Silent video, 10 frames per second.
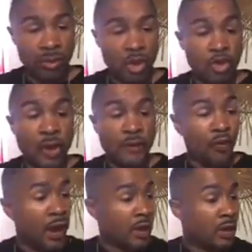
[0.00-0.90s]
You have a
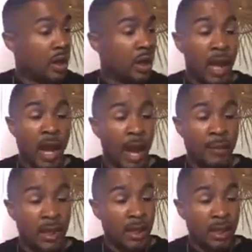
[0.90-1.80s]
right. I
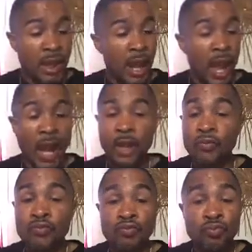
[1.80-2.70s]
mean, I
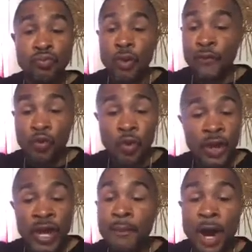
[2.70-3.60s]
can, if you want
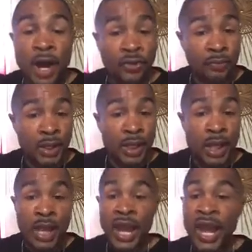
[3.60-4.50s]
to inbox me
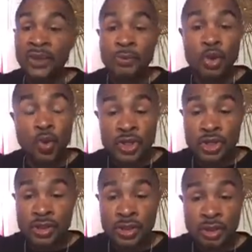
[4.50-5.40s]
and ask me
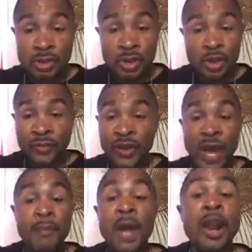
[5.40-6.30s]
questions, like I said,
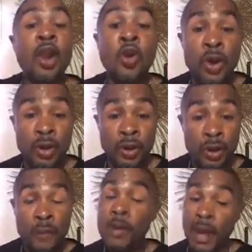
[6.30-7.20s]
I'm not a lawyer,
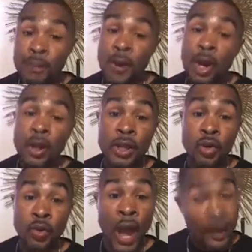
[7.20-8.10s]
but I'm
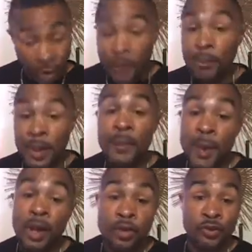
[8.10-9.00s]
paralegal. I completed
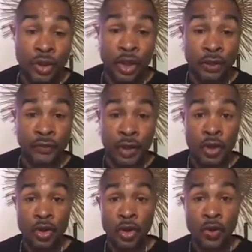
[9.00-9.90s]
paralegal studies.
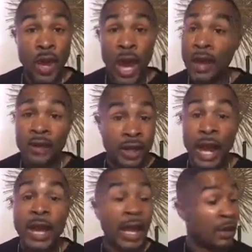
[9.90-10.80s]
You know, I done it.
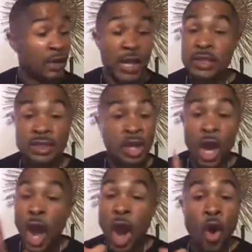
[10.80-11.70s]
I got cases
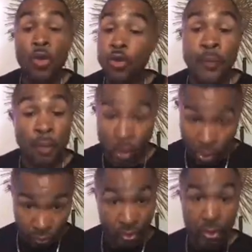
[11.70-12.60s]
all through the
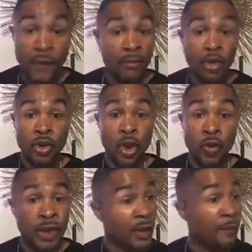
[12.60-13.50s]
books. You know,
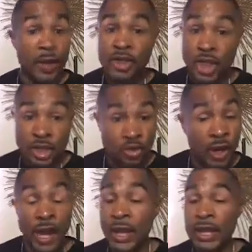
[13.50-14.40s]
in the penitentiary,
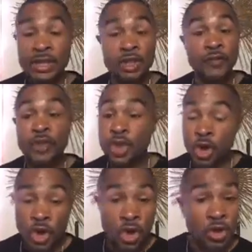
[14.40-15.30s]
I had cases
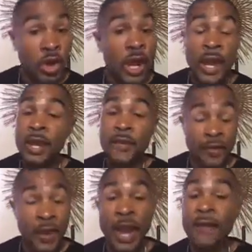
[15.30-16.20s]
overturned and
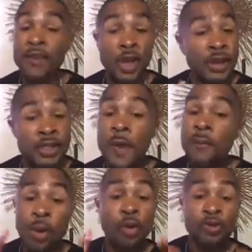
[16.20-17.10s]
everything. I've done this
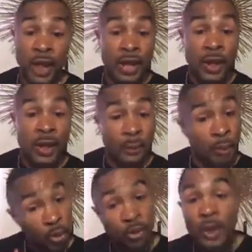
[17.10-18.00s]
pro se.
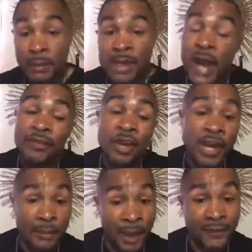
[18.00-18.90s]
Pro se means I've done
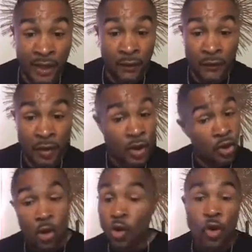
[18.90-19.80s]
it myself.
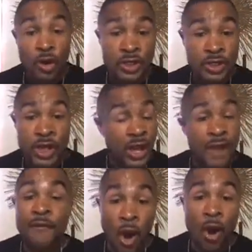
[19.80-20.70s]
No lawyers
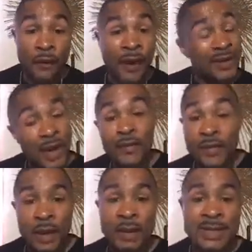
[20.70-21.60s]
involved. I did
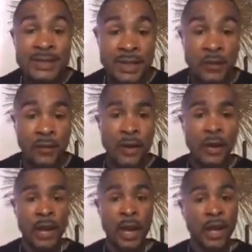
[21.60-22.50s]
everything myself.
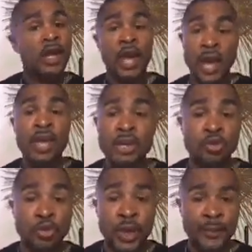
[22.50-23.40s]
And it's
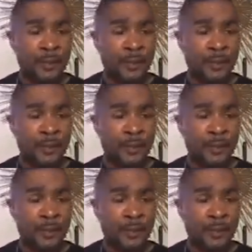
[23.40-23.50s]
written.